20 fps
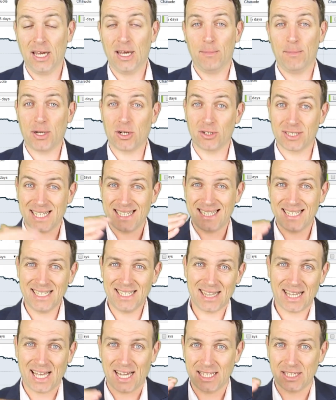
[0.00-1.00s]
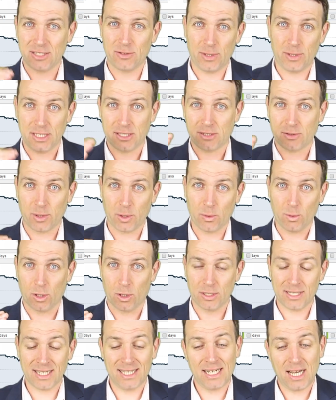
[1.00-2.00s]
because I didn't like the risk
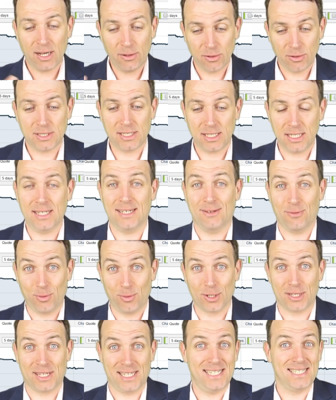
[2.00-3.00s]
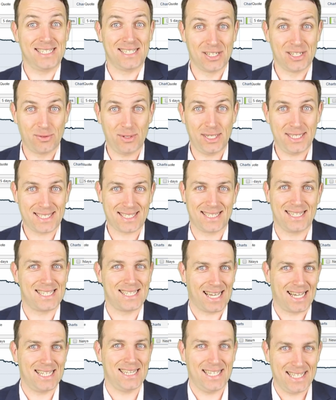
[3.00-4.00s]
reward and now you see what is the risk that
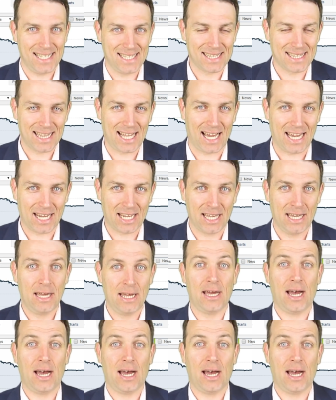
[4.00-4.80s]
I didn't like.